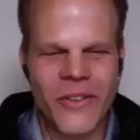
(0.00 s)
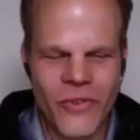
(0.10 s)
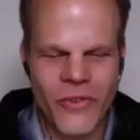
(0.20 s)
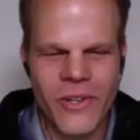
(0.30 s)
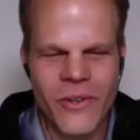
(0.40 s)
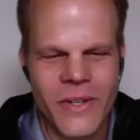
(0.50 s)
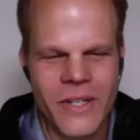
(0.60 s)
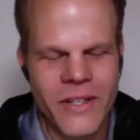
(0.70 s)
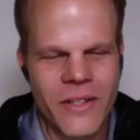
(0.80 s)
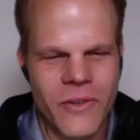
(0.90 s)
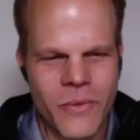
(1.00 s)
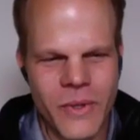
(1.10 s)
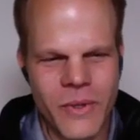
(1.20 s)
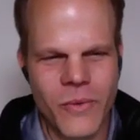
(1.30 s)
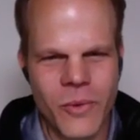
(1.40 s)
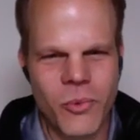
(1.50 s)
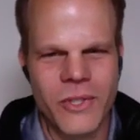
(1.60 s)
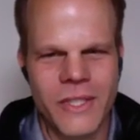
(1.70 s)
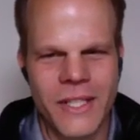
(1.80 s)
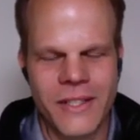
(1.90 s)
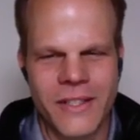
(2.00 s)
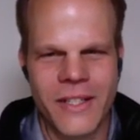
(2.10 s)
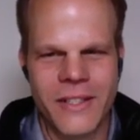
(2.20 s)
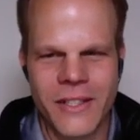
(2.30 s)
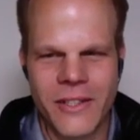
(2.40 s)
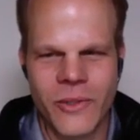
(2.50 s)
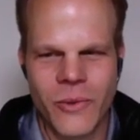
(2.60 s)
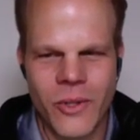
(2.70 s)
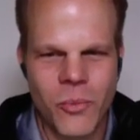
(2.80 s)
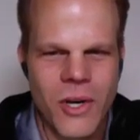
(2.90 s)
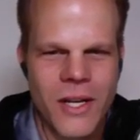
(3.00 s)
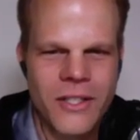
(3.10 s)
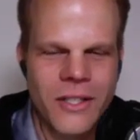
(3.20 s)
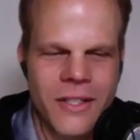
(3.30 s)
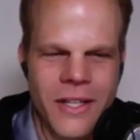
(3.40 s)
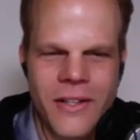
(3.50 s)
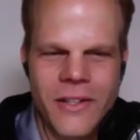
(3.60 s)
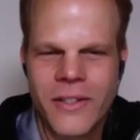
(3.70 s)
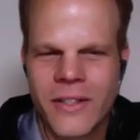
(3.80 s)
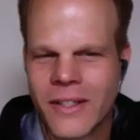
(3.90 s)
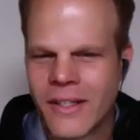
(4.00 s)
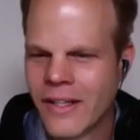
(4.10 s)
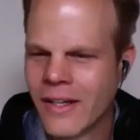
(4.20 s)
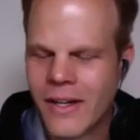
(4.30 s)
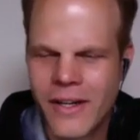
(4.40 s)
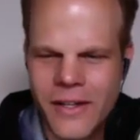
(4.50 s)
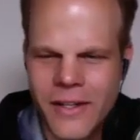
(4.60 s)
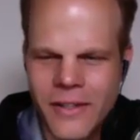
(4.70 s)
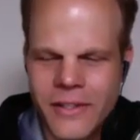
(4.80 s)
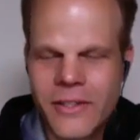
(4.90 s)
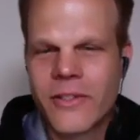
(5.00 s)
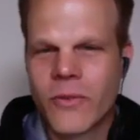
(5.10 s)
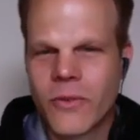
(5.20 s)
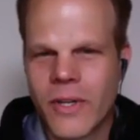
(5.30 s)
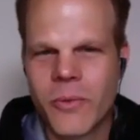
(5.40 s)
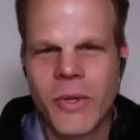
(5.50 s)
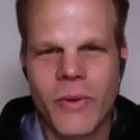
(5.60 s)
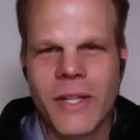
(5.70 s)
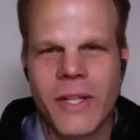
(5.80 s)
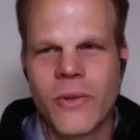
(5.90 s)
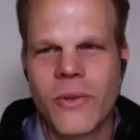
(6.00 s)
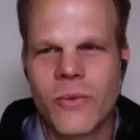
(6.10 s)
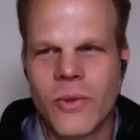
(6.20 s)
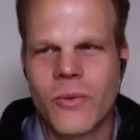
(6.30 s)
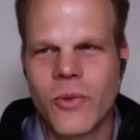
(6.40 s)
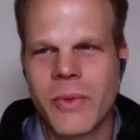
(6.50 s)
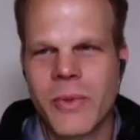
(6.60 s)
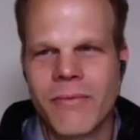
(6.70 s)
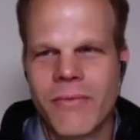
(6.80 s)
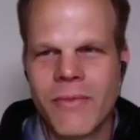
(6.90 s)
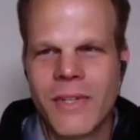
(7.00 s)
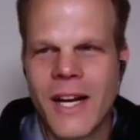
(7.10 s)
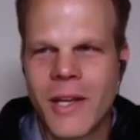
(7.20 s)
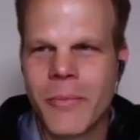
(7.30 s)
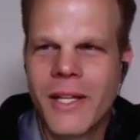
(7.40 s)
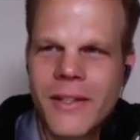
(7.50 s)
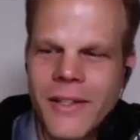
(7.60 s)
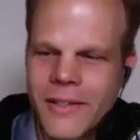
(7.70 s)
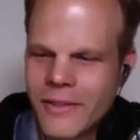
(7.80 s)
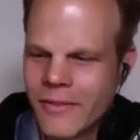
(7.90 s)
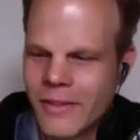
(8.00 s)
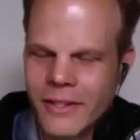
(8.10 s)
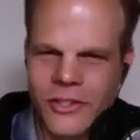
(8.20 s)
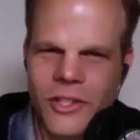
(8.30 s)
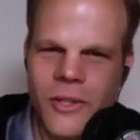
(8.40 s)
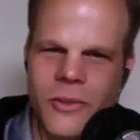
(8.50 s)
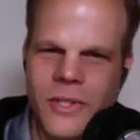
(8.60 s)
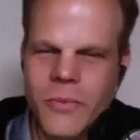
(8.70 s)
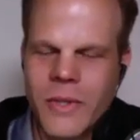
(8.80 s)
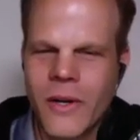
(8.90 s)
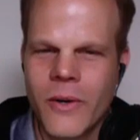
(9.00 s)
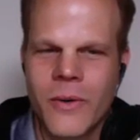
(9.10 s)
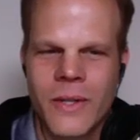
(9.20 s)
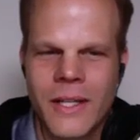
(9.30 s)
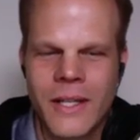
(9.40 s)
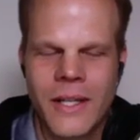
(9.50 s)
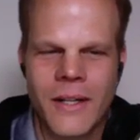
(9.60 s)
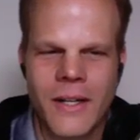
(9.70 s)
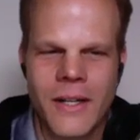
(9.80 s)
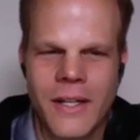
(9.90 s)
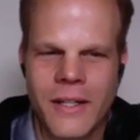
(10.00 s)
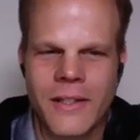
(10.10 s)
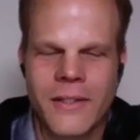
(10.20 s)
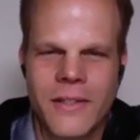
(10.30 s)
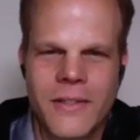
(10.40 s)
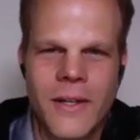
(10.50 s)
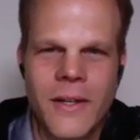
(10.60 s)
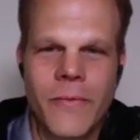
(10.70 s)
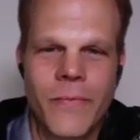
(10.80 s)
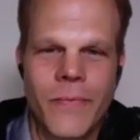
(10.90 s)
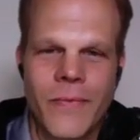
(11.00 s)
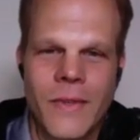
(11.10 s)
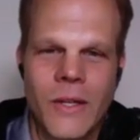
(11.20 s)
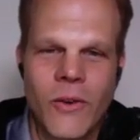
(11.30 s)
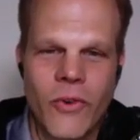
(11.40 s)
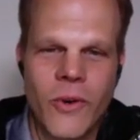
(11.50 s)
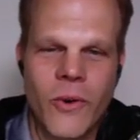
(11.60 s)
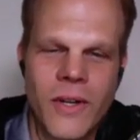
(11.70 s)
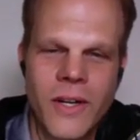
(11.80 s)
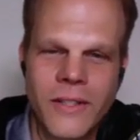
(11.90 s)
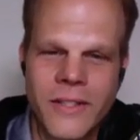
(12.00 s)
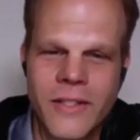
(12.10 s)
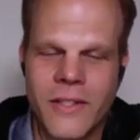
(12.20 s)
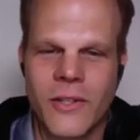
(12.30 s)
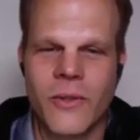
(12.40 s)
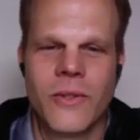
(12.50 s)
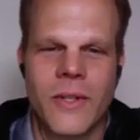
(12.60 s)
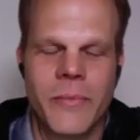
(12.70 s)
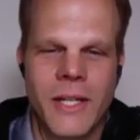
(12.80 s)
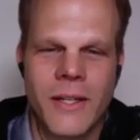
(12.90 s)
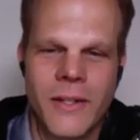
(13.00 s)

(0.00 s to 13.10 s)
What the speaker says: for you. And, you know, we appreciate the chance to get to do another project together. This is going to be really cool. We'll be documenting this in the shows as we go. And this is you know, for Corndog, this is huge. I mean, and